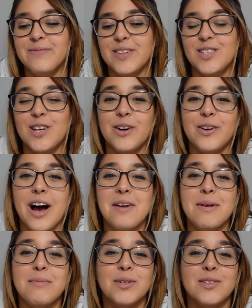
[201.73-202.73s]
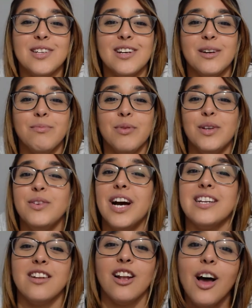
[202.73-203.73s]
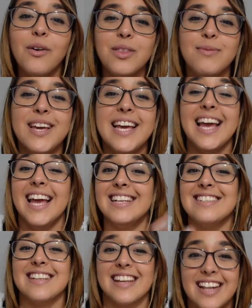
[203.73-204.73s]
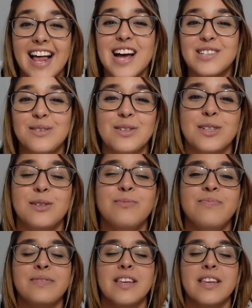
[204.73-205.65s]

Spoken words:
So I'm able to bring you guys along with me into the classroom.